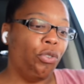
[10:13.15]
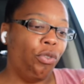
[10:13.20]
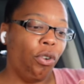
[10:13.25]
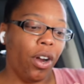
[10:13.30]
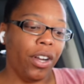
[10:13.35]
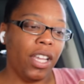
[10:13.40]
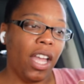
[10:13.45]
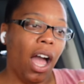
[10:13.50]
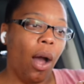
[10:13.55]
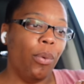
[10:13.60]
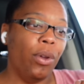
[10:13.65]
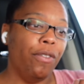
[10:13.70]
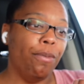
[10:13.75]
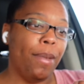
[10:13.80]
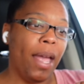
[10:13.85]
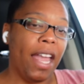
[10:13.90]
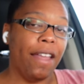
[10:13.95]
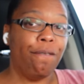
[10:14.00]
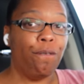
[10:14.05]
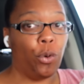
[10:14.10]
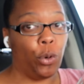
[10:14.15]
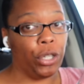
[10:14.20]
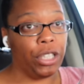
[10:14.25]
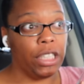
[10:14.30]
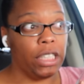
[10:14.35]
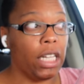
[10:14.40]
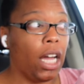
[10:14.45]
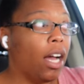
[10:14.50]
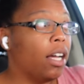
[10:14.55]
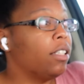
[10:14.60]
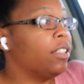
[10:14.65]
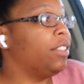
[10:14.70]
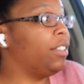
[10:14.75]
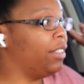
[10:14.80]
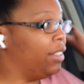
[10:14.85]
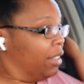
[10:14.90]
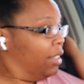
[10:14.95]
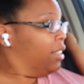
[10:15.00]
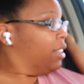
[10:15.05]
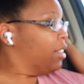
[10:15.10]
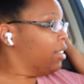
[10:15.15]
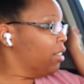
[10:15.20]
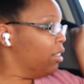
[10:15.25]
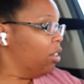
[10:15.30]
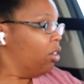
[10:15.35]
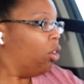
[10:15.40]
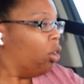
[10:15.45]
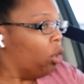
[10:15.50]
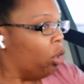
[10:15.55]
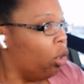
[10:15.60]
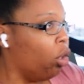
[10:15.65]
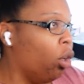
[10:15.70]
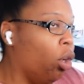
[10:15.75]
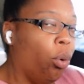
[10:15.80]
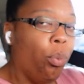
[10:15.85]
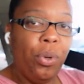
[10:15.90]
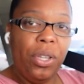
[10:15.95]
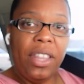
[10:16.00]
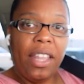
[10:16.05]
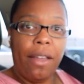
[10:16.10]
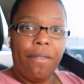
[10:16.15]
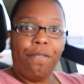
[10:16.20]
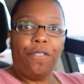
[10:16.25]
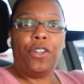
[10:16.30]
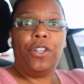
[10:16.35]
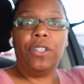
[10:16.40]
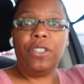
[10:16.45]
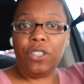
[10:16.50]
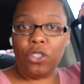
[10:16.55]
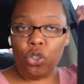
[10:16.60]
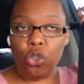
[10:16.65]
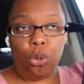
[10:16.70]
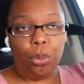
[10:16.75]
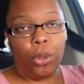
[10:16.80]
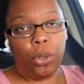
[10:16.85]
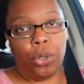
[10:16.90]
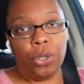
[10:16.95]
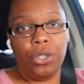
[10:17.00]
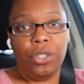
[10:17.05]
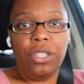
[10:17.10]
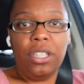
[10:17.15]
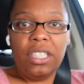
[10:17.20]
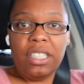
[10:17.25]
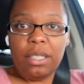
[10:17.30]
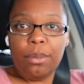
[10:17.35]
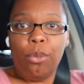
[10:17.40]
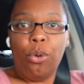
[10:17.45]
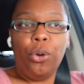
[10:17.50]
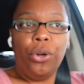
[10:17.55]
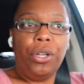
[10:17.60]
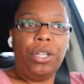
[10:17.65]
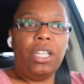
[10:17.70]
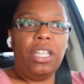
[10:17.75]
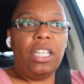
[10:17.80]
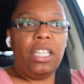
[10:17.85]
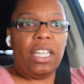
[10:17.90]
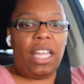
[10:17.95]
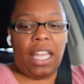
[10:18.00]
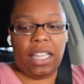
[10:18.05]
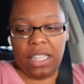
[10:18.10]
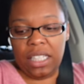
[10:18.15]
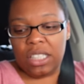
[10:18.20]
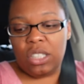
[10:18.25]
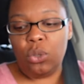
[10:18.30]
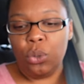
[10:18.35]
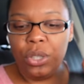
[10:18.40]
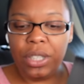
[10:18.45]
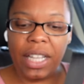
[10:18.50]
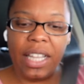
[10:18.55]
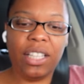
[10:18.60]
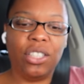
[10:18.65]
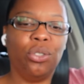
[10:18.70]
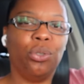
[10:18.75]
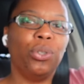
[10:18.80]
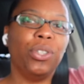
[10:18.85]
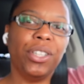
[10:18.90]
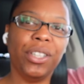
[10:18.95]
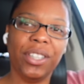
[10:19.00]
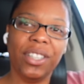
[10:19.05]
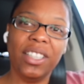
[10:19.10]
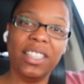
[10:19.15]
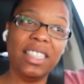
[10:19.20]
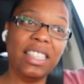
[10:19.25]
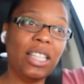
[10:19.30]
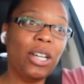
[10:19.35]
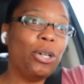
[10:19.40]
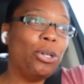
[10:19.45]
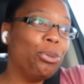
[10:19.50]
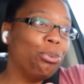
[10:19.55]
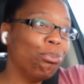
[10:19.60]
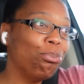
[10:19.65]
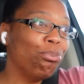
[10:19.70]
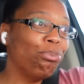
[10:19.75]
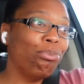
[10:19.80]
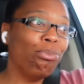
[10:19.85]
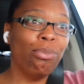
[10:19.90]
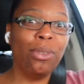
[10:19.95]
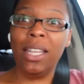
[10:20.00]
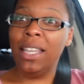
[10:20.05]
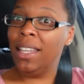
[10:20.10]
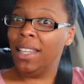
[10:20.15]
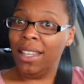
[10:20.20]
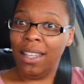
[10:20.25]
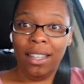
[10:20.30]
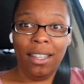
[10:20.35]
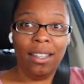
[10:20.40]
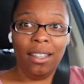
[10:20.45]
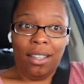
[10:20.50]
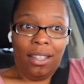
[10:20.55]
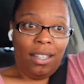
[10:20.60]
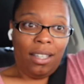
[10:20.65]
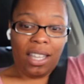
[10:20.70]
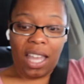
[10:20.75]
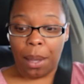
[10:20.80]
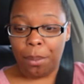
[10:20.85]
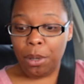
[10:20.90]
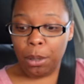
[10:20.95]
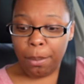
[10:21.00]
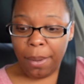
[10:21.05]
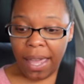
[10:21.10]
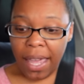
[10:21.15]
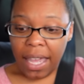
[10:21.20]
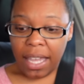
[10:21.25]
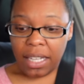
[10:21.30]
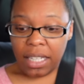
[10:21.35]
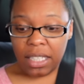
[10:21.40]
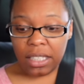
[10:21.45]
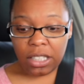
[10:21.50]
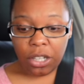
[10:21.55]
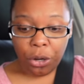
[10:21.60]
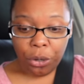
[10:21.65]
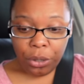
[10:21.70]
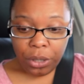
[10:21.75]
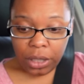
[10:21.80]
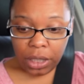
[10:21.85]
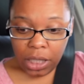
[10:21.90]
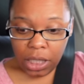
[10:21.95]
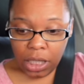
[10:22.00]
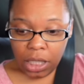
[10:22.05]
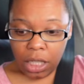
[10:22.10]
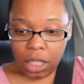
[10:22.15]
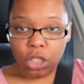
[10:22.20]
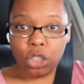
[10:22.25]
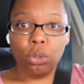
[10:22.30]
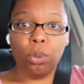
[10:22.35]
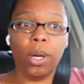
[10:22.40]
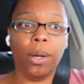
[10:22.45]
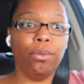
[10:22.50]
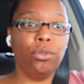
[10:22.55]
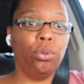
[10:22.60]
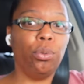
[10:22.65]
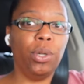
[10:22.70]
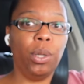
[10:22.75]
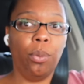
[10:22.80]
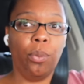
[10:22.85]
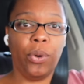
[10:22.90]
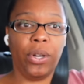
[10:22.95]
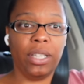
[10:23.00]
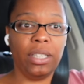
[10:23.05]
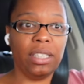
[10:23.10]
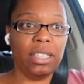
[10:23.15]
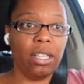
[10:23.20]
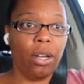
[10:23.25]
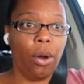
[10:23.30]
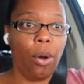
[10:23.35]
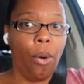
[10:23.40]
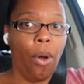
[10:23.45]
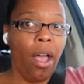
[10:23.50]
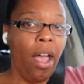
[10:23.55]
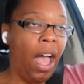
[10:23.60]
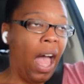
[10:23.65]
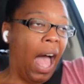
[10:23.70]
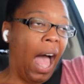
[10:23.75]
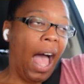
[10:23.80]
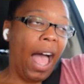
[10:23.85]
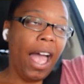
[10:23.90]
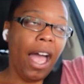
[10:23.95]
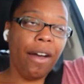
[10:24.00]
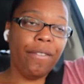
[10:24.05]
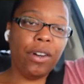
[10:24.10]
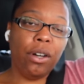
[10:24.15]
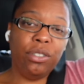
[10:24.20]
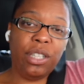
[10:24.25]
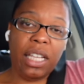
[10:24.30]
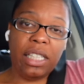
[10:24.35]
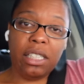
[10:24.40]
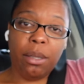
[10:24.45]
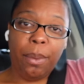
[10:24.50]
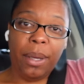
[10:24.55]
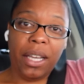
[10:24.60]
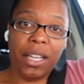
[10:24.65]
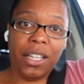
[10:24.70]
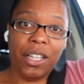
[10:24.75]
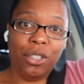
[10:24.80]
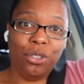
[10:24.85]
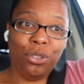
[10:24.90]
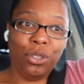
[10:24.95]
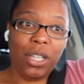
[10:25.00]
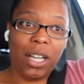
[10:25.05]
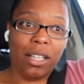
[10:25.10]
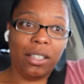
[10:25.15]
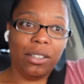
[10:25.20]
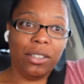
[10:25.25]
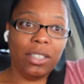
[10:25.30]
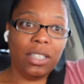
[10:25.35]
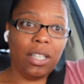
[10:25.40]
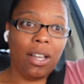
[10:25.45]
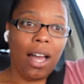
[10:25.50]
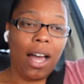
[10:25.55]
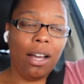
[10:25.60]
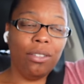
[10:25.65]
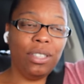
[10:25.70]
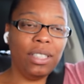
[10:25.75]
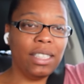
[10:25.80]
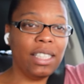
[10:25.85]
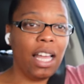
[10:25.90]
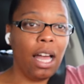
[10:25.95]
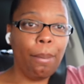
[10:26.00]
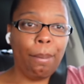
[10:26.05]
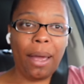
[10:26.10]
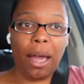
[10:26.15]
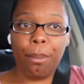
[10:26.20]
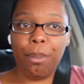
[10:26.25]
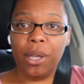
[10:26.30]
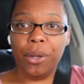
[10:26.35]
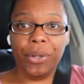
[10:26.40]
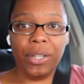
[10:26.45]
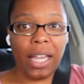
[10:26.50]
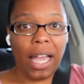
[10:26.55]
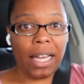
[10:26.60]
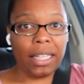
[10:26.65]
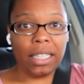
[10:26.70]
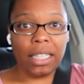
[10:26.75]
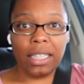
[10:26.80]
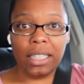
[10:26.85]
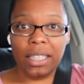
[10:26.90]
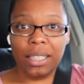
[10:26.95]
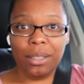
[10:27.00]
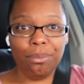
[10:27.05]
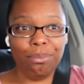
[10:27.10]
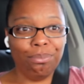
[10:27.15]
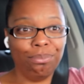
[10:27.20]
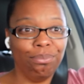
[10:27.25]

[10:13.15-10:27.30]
far y'all we've made 40 dollars with that first uber order this morning and this doordash order so can be mad it's currently 12:21, so i have all day to make a hundred dollars so i'll just come out periodically